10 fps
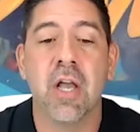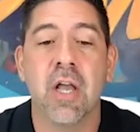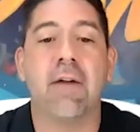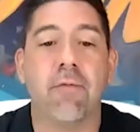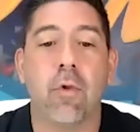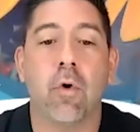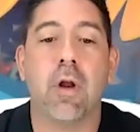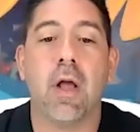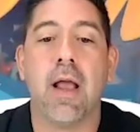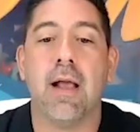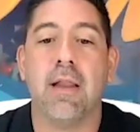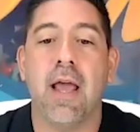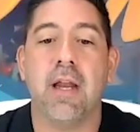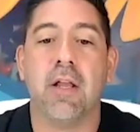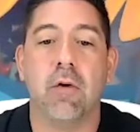at Florida
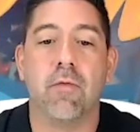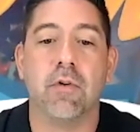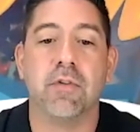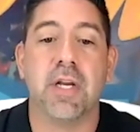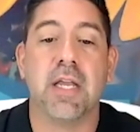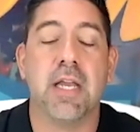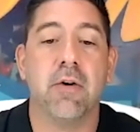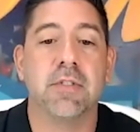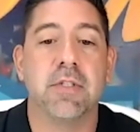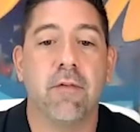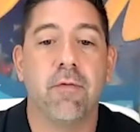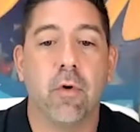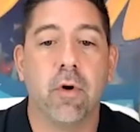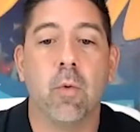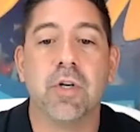Atlantic University here in South
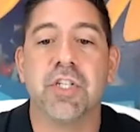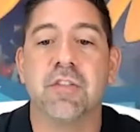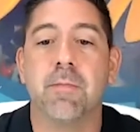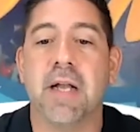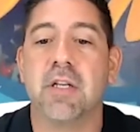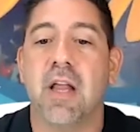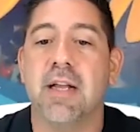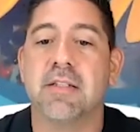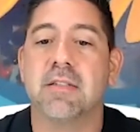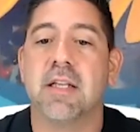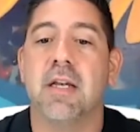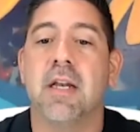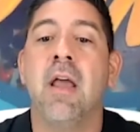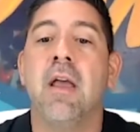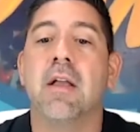Florida, where she specializes
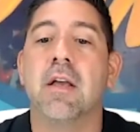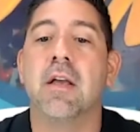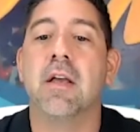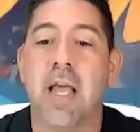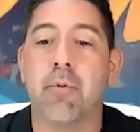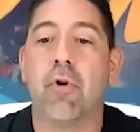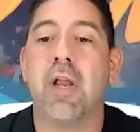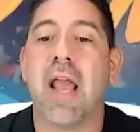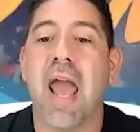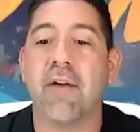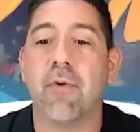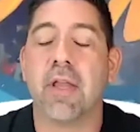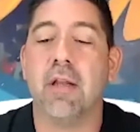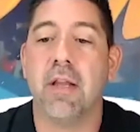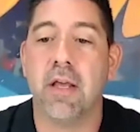in contemporary
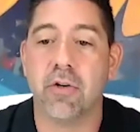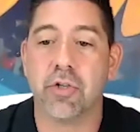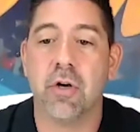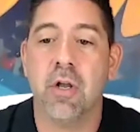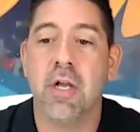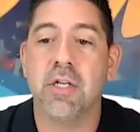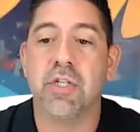African literature.